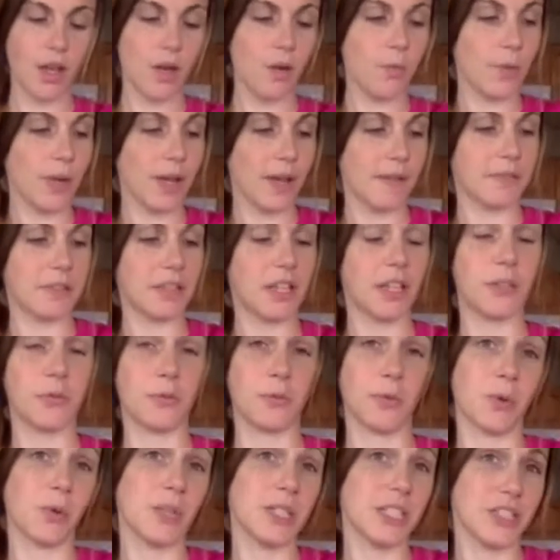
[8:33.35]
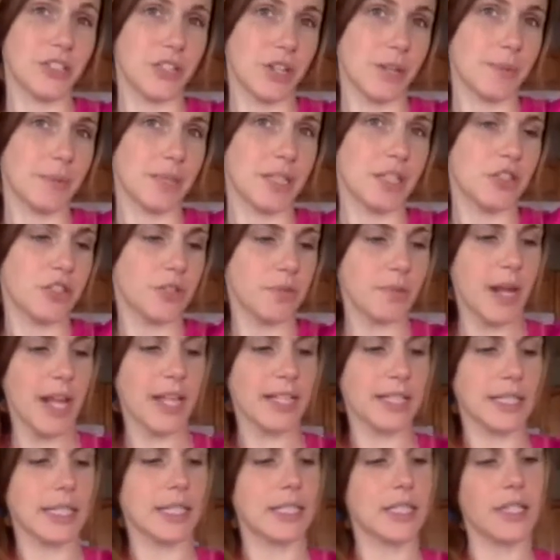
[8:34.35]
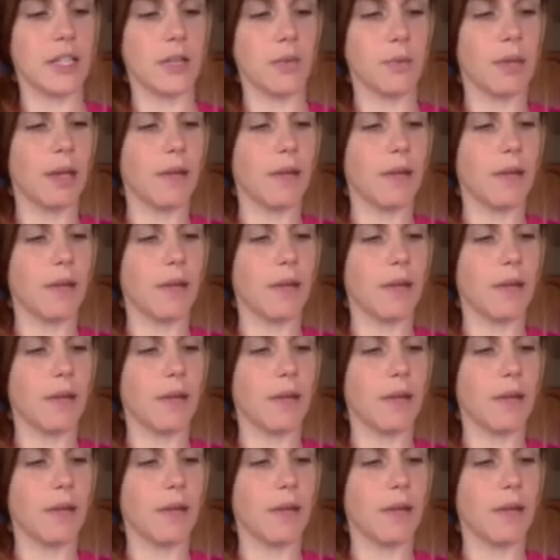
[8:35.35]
We have a lot of rolling shapes in gymnastics too.